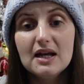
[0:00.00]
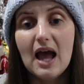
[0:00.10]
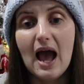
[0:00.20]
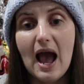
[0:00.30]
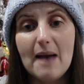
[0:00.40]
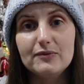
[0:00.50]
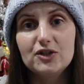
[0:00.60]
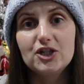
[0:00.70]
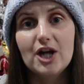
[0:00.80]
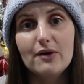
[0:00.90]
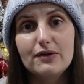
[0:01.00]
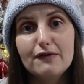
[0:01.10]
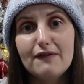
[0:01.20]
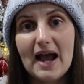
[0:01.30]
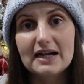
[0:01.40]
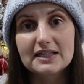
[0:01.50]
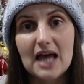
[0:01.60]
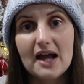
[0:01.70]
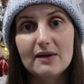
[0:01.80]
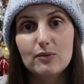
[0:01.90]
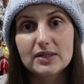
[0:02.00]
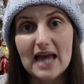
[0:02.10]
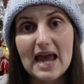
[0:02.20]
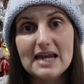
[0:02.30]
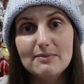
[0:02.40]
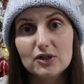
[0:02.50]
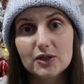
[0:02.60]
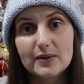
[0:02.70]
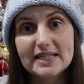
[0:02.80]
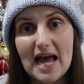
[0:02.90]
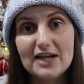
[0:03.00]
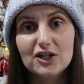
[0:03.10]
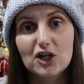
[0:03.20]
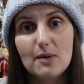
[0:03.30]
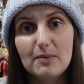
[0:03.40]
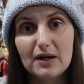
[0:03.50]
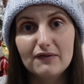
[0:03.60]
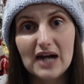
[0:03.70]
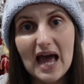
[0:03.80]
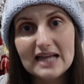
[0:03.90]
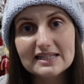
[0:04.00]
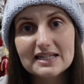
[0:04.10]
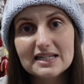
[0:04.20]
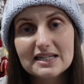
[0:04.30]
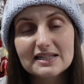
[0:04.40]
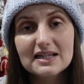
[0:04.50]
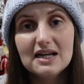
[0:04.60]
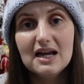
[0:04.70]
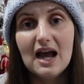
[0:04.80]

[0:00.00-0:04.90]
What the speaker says: And you know, the fact that I was able to attend a couple of classes